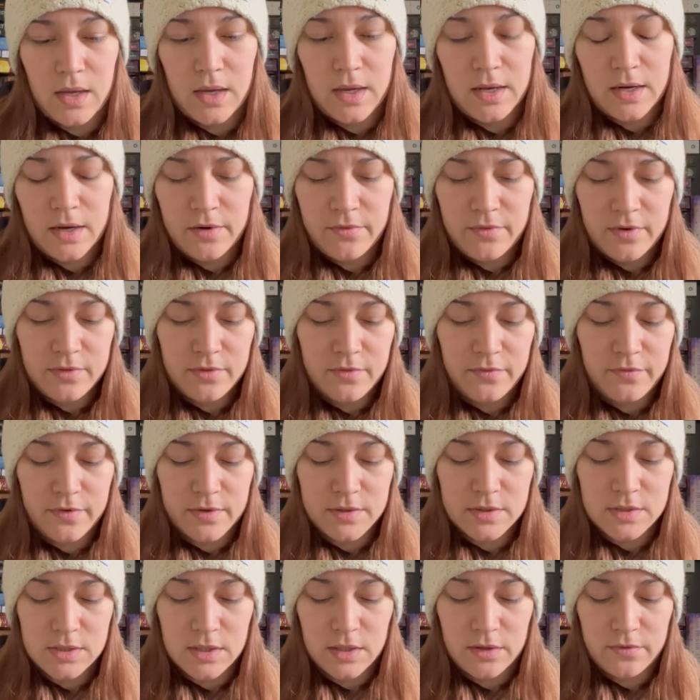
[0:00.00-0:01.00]
And I read the
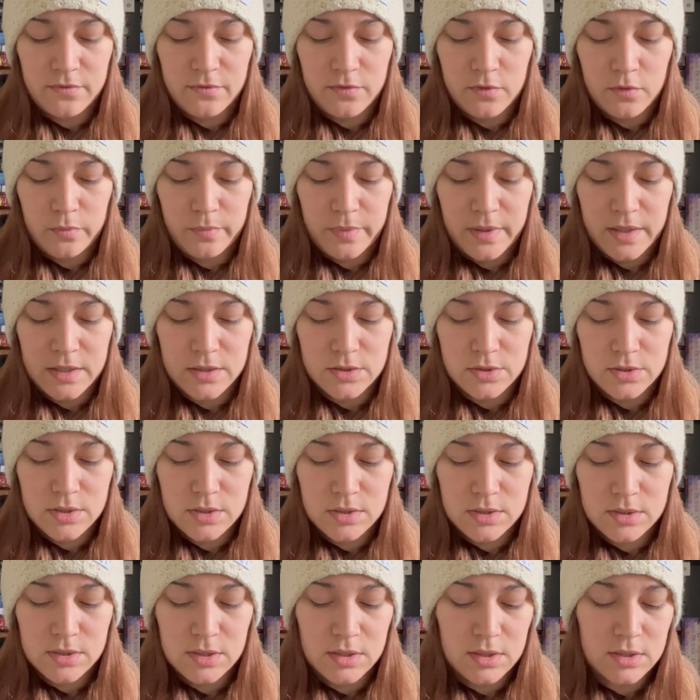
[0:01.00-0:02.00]
first like few
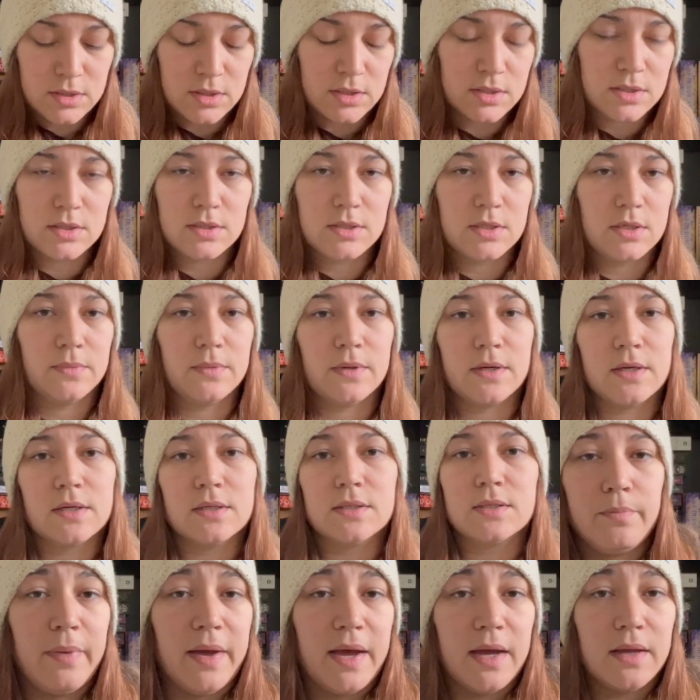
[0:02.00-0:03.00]
pages, and it doesn't seem like
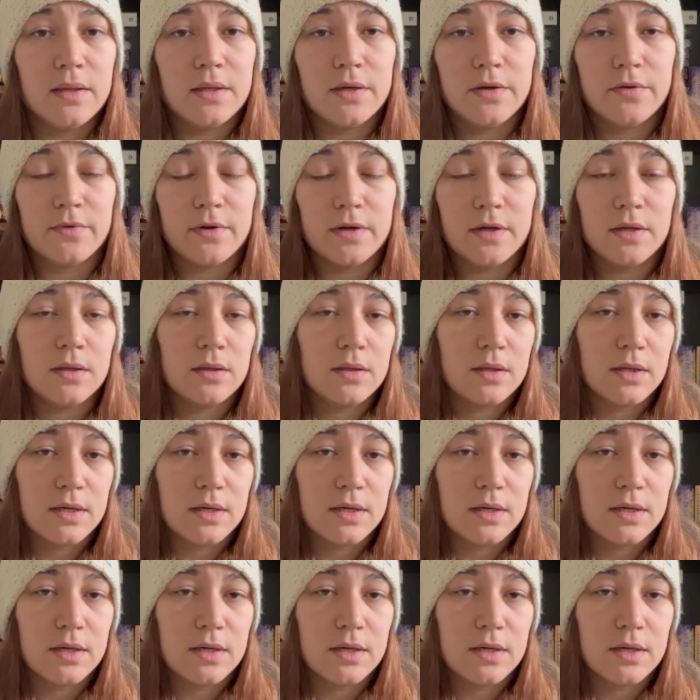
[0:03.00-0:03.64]
it's badly written.